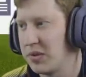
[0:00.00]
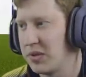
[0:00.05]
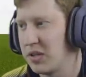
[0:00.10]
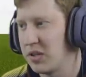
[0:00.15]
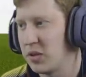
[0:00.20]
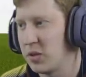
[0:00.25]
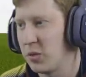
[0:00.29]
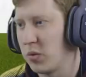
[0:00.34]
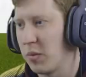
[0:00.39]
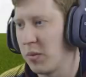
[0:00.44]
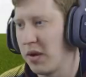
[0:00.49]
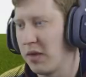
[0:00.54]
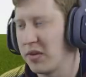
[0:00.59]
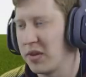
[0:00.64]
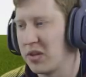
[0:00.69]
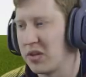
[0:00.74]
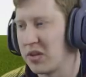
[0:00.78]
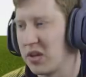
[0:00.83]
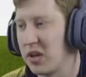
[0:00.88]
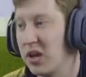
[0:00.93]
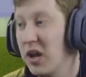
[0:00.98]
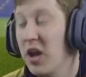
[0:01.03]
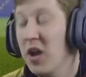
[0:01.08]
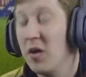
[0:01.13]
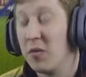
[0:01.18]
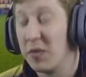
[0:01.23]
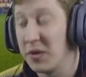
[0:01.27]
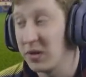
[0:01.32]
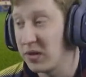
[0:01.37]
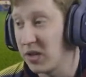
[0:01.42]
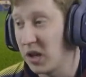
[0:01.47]
in a position where I'm having to,
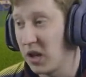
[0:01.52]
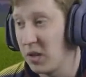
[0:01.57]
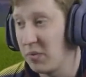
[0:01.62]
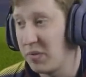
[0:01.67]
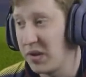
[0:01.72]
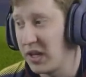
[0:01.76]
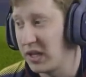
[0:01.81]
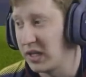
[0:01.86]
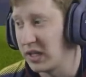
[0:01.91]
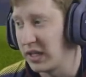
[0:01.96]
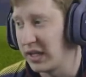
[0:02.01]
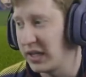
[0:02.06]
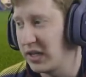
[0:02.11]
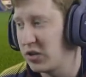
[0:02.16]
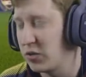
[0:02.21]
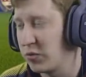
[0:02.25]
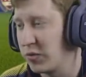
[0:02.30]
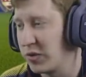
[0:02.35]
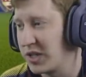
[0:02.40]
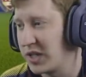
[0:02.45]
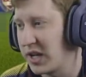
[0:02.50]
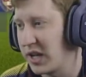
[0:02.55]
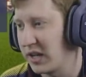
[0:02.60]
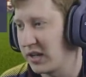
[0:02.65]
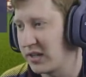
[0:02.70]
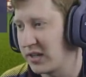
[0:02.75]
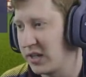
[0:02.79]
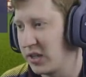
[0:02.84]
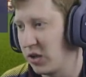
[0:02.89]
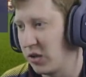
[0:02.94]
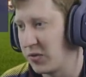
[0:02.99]
for the time being at least,
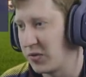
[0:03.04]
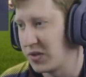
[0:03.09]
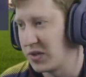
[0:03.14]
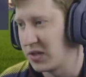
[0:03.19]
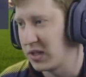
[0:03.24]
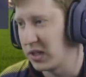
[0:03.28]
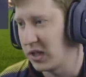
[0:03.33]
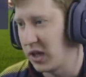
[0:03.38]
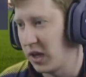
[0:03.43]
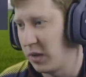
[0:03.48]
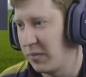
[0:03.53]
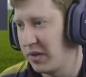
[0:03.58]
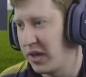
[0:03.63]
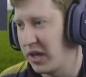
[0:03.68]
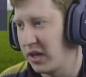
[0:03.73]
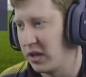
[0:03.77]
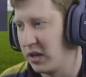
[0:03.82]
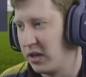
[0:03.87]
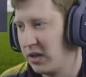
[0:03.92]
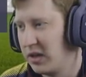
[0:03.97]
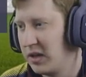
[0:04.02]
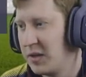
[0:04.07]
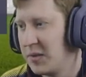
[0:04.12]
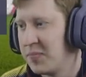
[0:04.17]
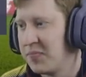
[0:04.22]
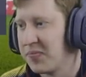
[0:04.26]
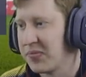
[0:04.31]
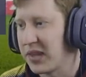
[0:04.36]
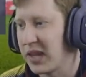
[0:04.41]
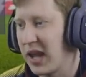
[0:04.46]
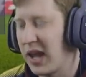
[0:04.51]
reject any offers that come in
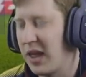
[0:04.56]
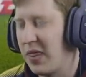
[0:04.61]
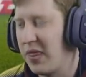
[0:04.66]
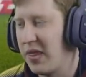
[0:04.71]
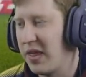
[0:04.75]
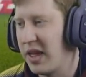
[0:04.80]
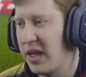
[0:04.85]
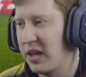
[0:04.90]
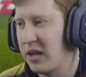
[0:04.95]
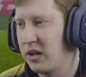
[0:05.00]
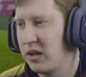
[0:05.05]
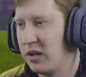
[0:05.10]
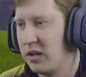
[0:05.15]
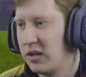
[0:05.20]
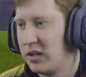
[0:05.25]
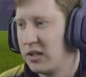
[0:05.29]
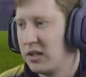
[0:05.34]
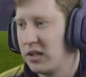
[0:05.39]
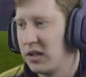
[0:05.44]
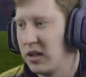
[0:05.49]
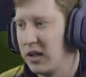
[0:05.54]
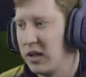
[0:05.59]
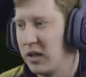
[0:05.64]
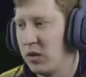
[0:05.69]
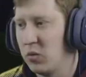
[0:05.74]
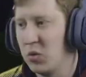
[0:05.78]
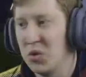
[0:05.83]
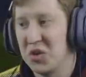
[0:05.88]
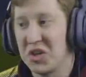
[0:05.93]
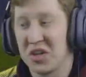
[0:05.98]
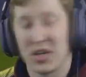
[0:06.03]
and then
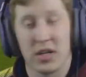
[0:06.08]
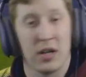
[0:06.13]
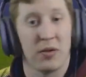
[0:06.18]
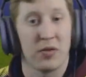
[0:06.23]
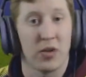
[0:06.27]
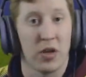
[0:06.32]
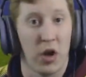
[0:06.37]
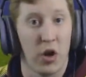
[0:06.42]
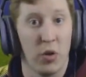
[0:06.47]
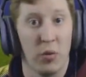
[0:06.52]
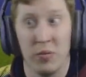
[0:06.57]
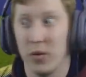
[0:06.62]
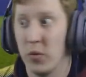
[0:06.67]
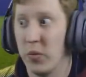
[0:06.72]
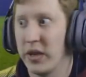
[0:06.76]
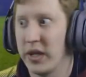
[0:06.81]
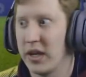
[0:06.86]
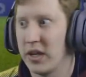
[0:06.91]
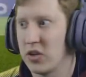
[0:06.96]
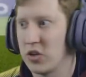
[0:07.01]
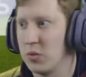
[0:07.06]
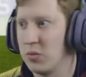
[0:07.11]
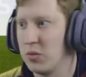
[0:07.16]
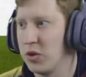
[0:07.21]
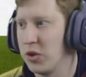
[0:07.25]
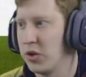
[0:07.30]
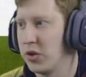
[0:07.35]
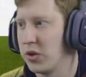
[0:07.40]
uh, we'll just have to hope that we get some